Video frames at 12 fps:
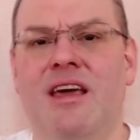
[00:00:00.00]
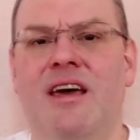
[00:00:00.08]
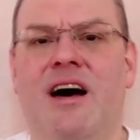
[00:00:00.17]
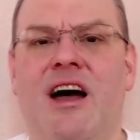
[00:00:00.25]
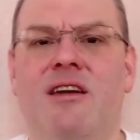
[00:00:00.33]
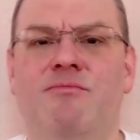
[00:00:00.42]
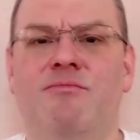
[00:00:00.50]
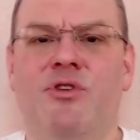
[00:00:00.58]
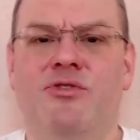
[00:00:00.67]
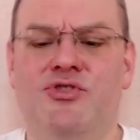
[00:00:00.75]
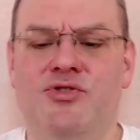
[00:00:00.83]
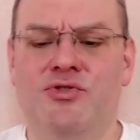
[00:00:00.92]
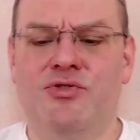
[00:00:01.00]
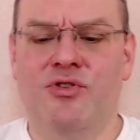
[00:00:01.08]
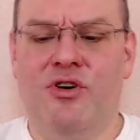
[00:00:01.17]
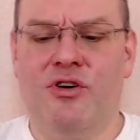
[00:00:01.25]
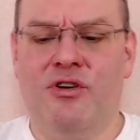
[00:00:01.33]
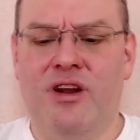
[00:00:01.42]
I'm not
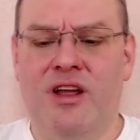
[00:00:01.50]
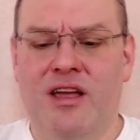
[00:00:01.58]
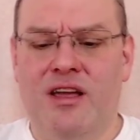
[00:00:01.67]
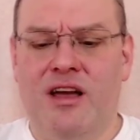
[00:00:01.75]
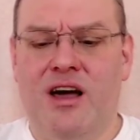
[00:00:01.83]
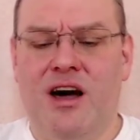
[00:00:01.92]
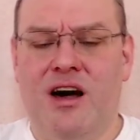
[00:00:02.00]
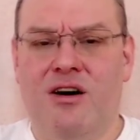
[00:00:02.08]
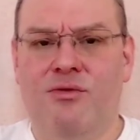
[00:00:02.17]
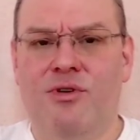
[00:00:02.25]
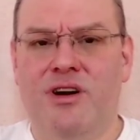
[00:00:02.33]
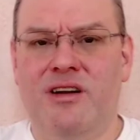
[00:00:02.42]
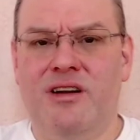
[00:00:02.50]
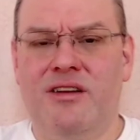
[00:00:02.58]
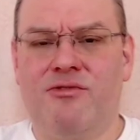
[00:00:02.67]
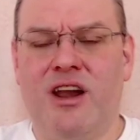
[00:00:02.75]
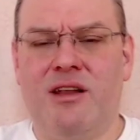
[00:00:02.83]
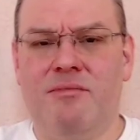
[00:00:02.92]
sure how uh,
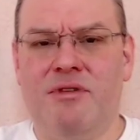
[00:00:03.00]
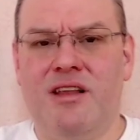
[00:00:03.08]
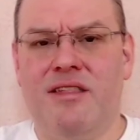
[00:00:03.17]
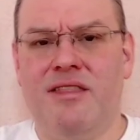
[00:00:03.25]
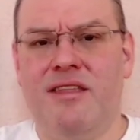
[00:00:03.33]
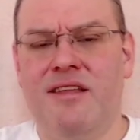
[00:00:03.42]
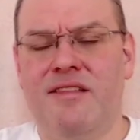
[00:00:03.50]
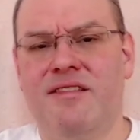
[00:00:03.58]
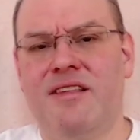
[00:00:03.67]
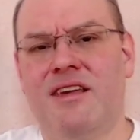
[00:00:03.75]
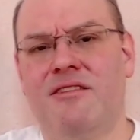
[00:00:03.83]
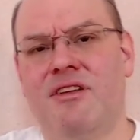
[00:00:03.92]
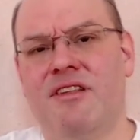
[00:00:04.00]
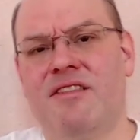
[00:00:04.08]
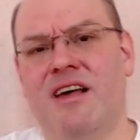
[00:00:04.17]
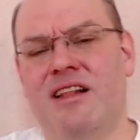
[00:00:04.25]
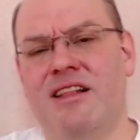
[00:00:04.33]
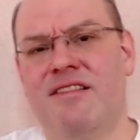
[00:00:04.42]
credible these
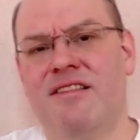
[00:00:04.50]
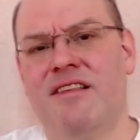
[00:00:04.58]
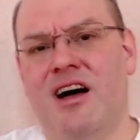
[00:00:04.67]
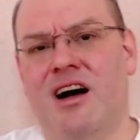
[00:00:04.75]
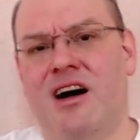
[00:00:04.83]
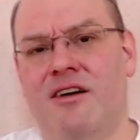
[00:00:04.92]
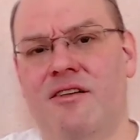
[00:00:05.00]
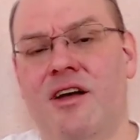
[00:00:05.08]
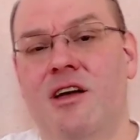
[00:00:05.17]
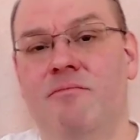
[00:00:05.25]
results are,